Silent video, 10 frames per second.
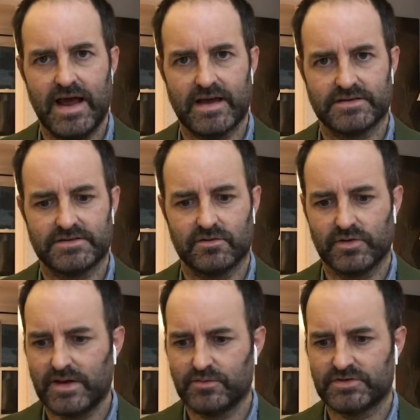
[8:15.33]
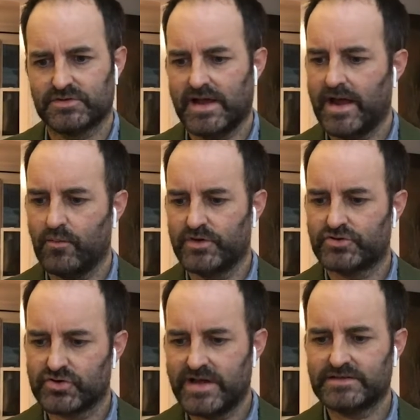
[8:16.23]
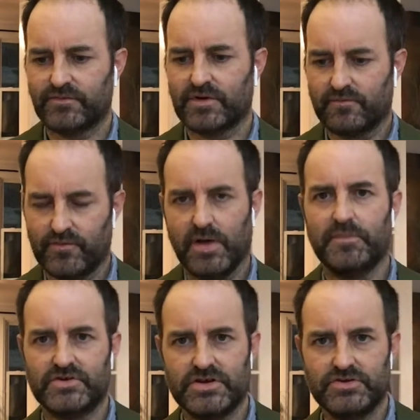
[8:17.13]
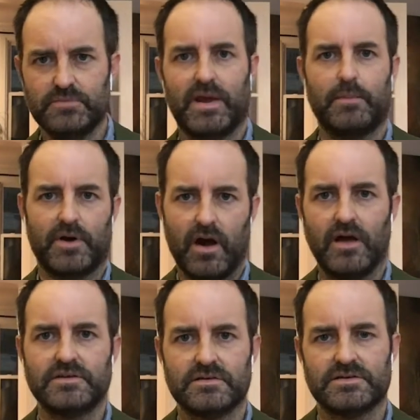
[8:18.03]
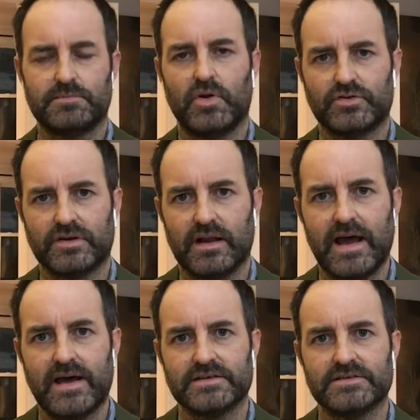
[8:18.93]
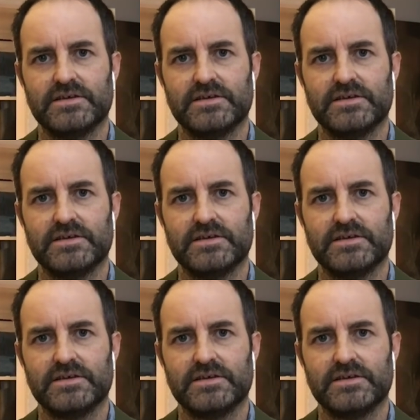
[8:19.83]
So that was how we transferred from the tissue paper onto this molten glass.